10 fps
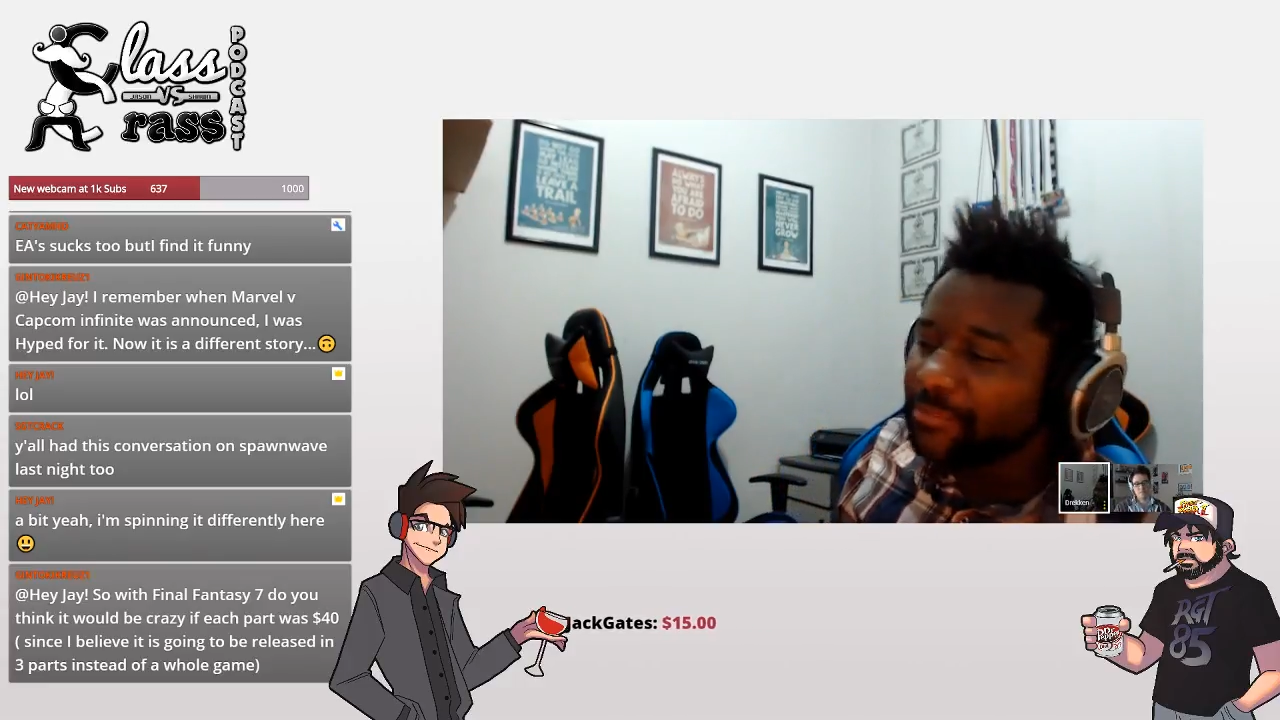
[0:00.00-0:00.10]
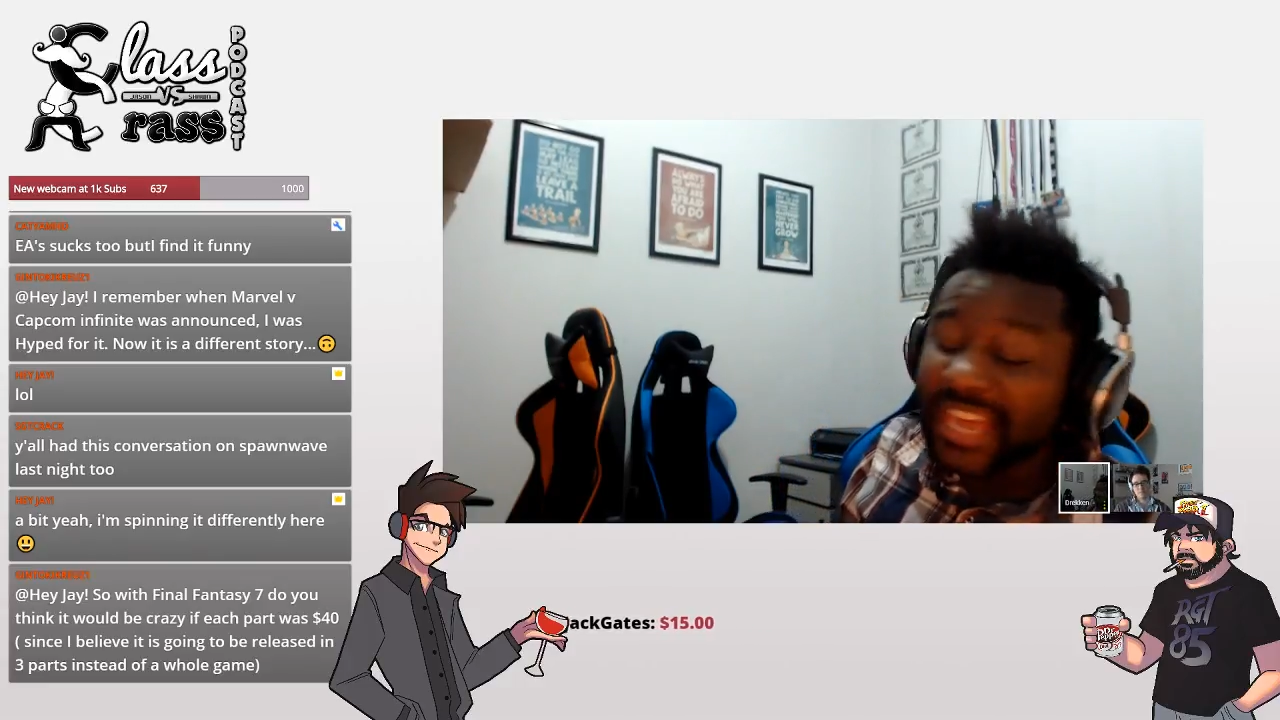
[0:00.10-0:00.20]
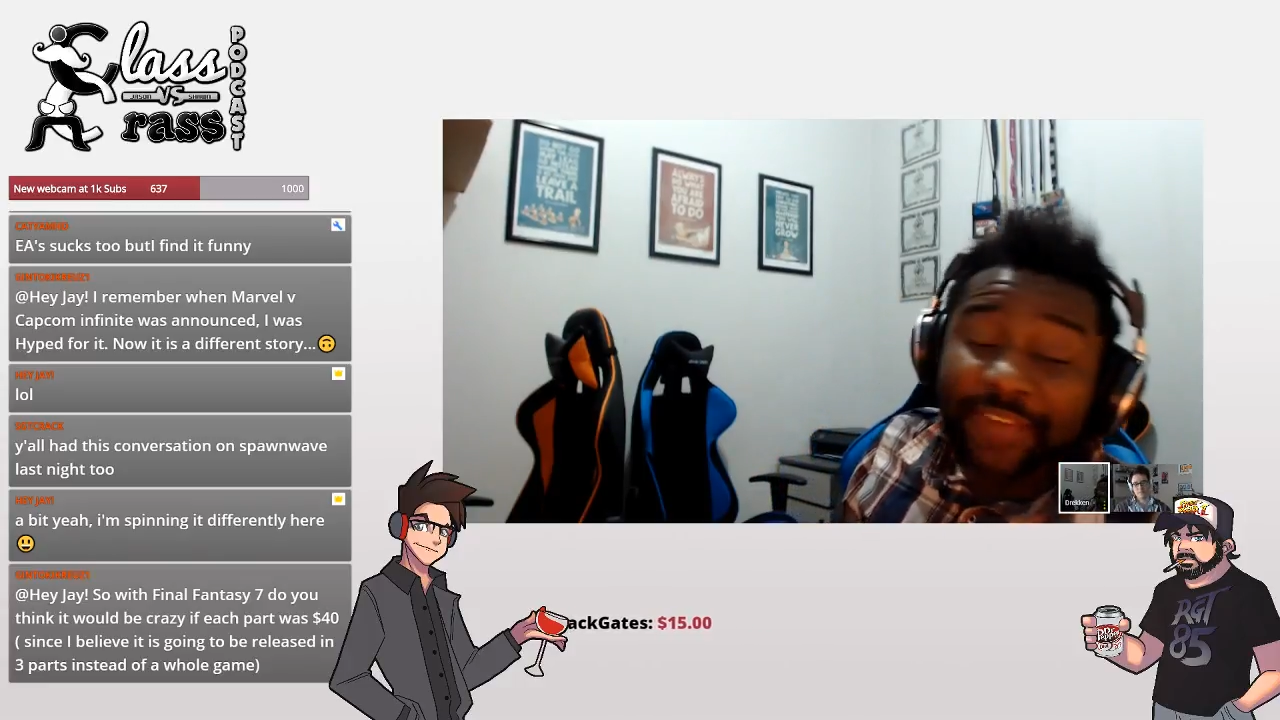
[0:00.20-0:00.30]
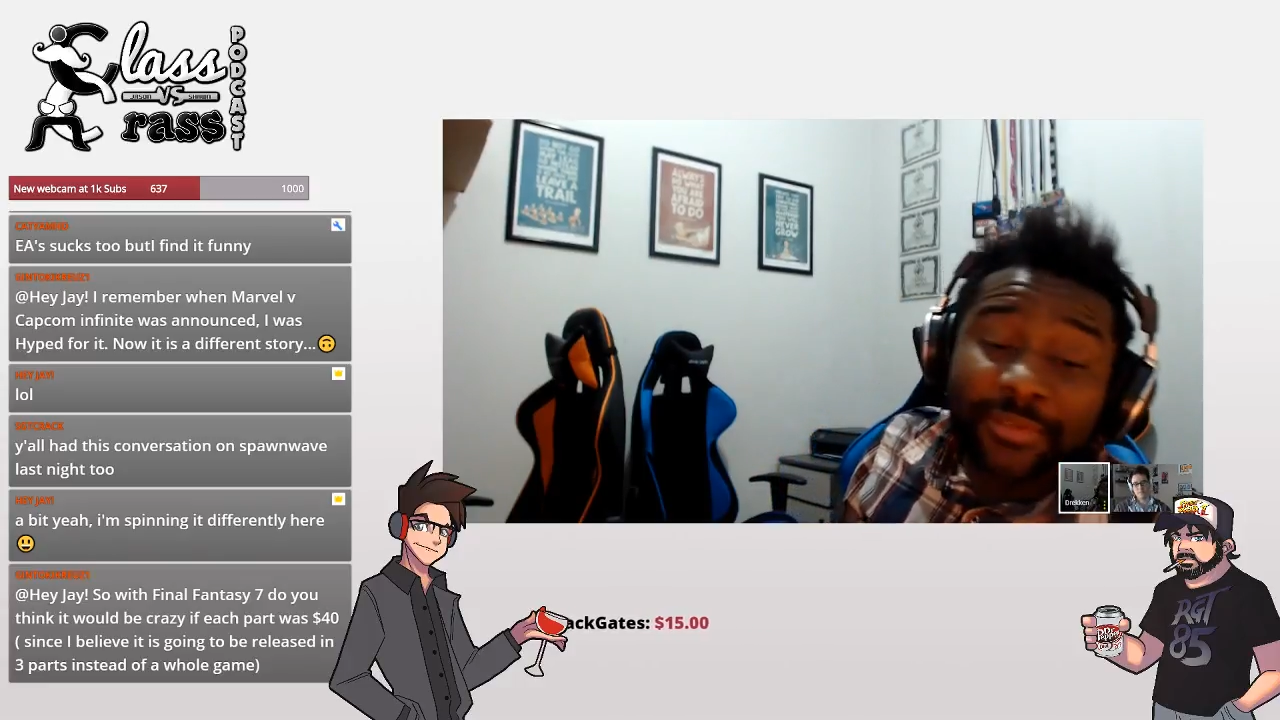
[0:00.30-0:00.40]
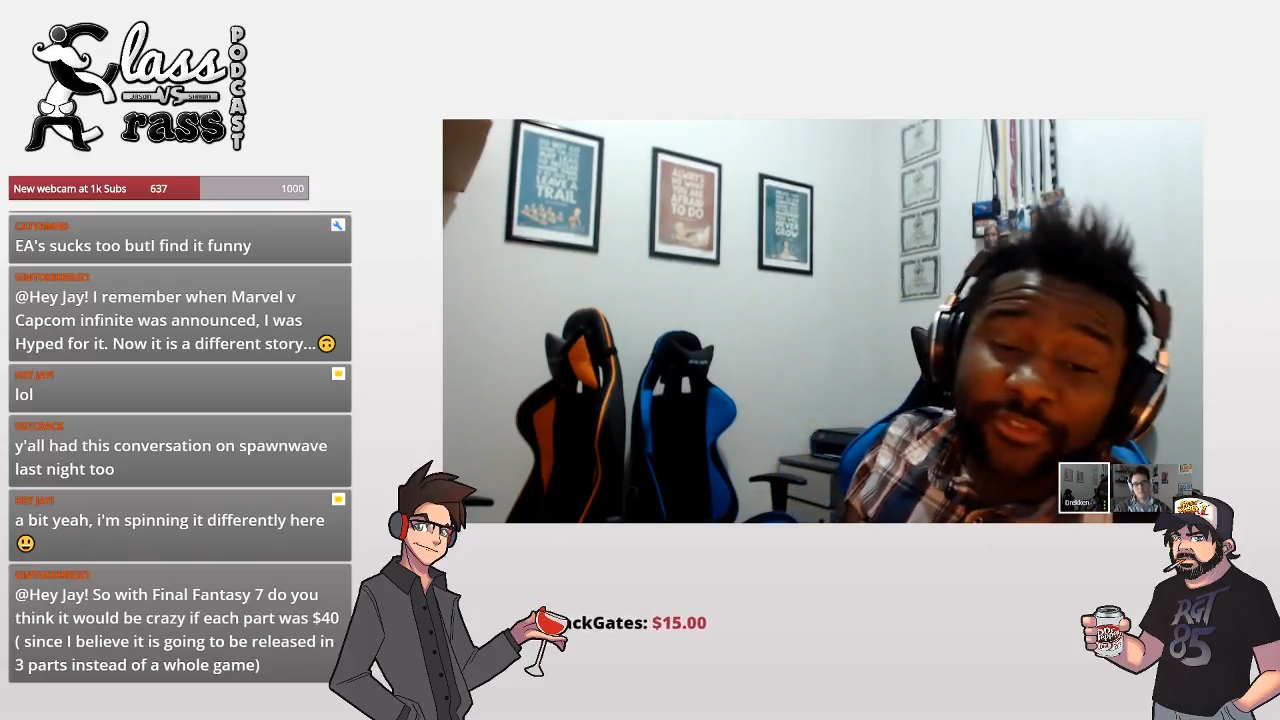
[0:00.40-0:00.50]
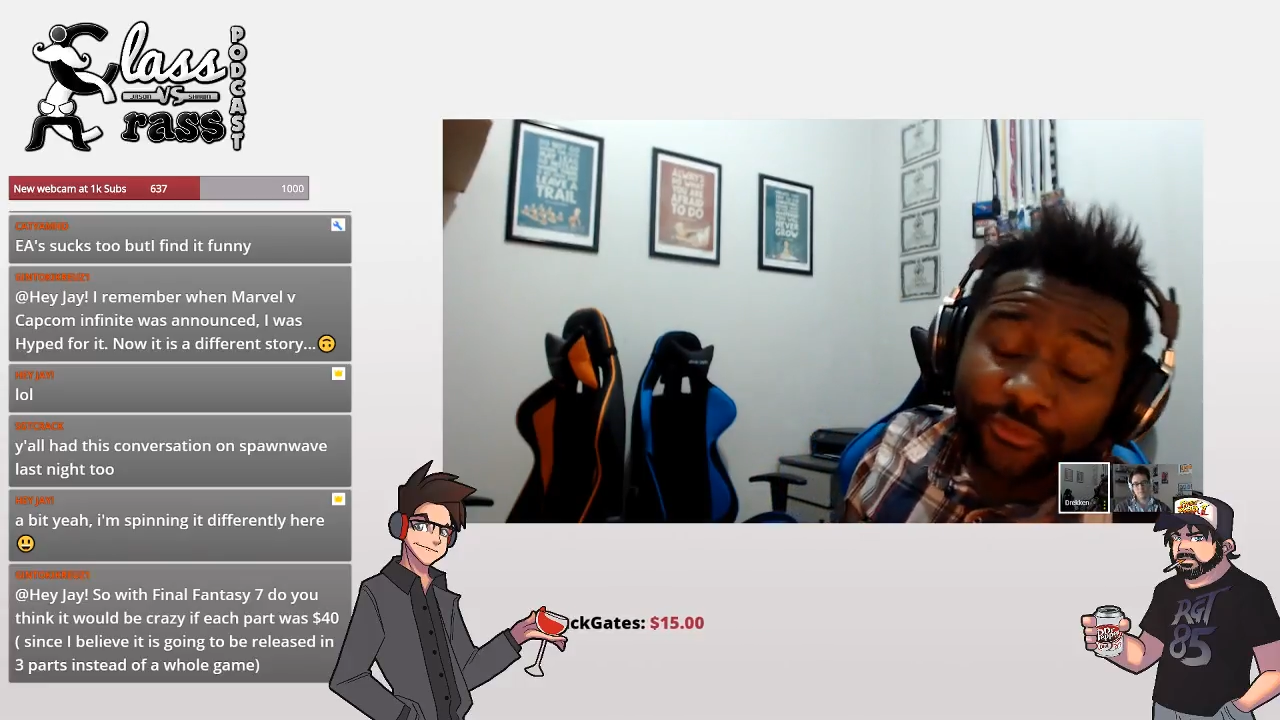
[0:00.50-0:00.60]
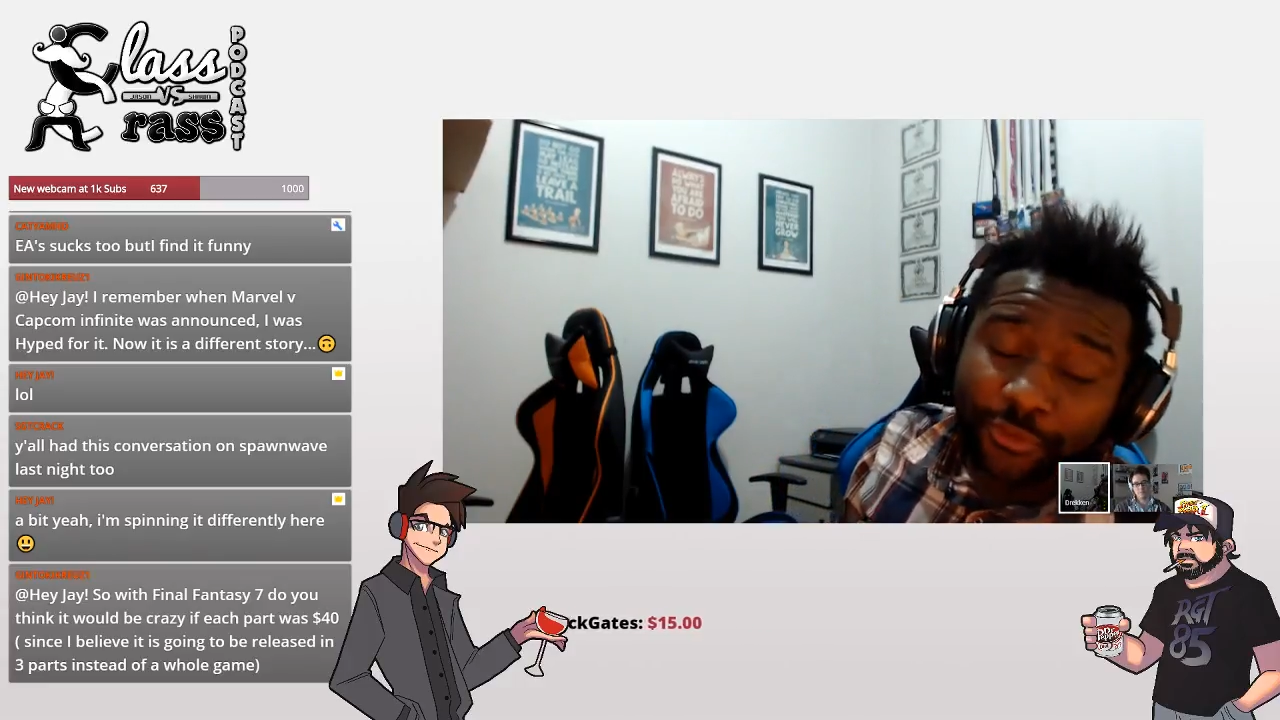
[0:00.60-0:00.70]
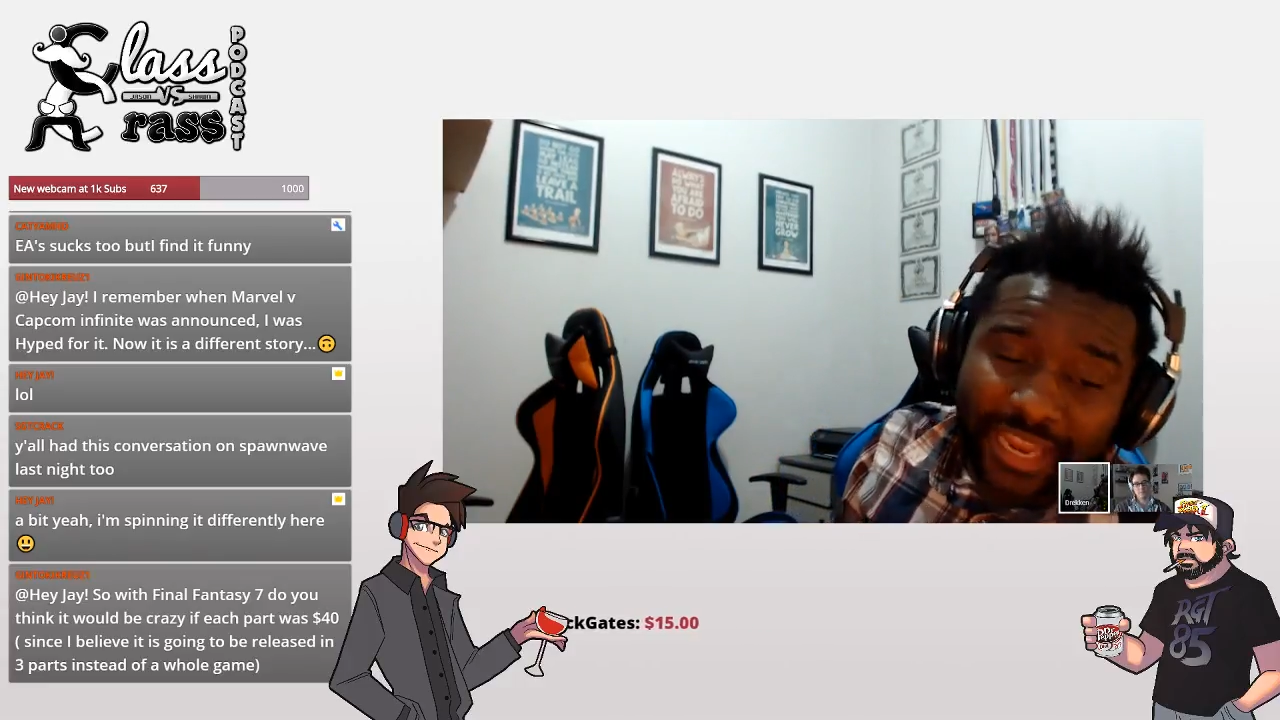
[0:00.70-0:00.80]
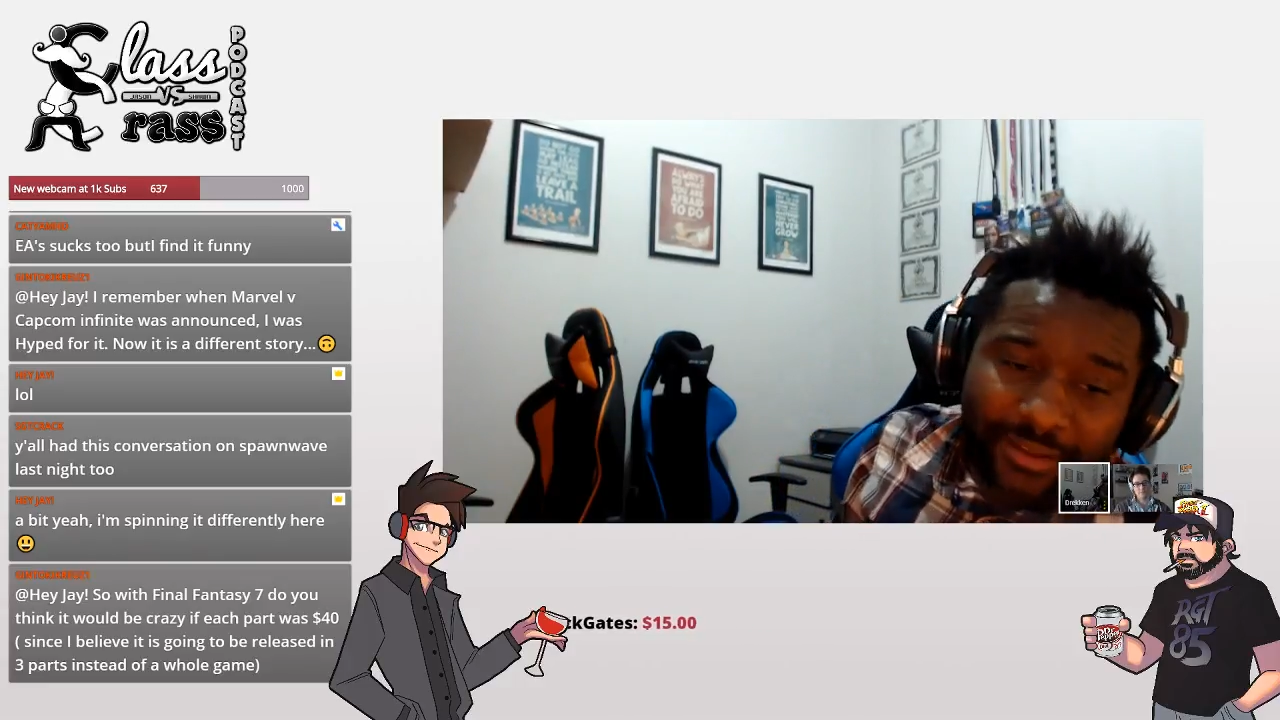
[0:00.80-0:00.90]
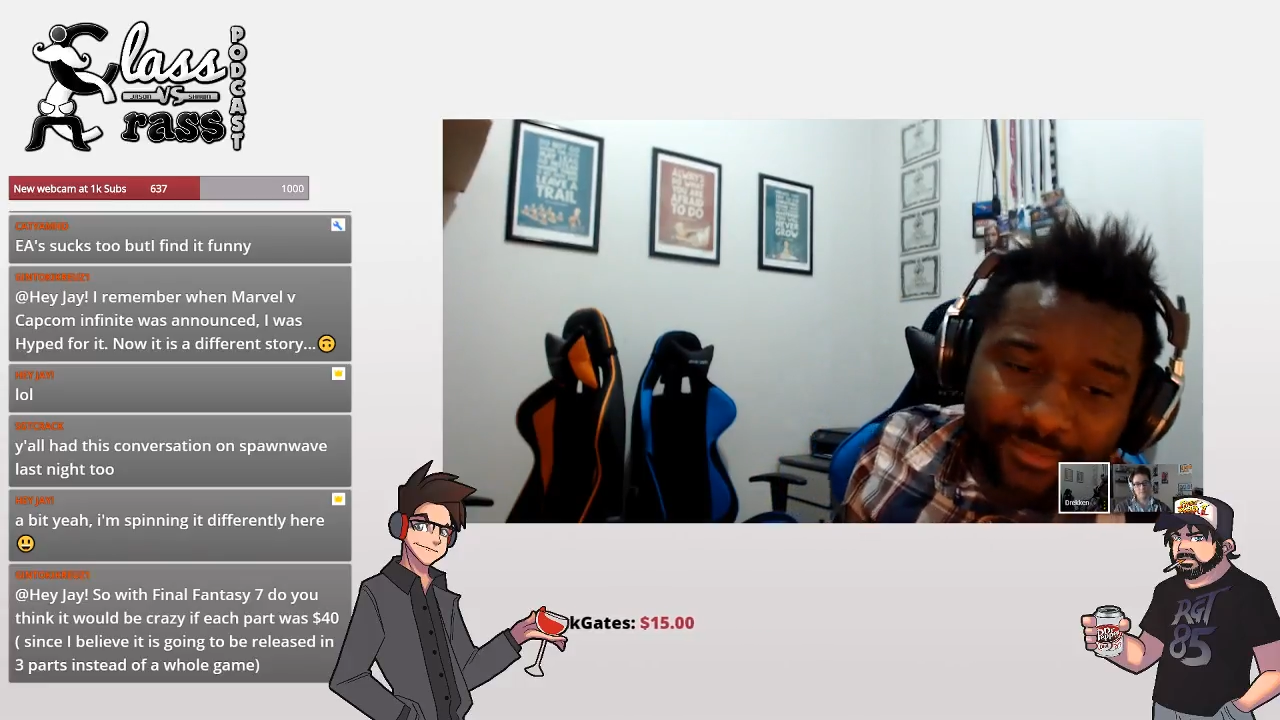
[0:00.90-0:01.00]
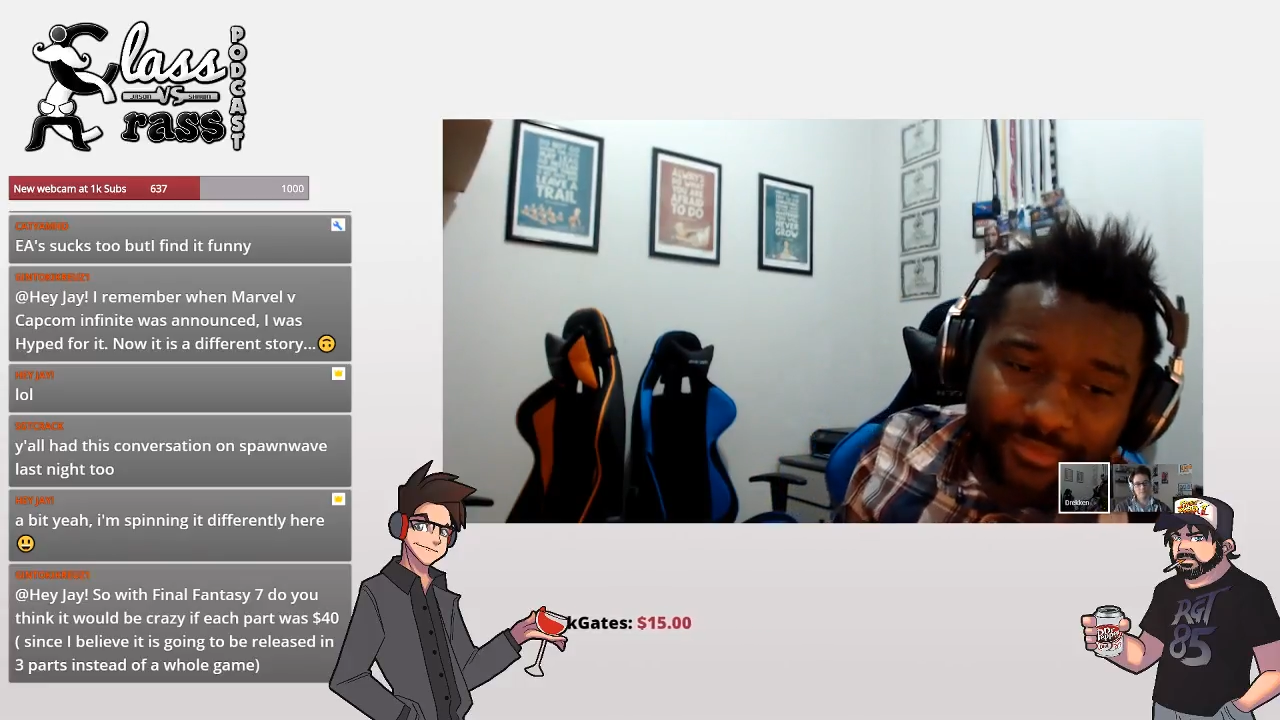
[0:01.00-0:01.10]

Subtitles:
gave them for free,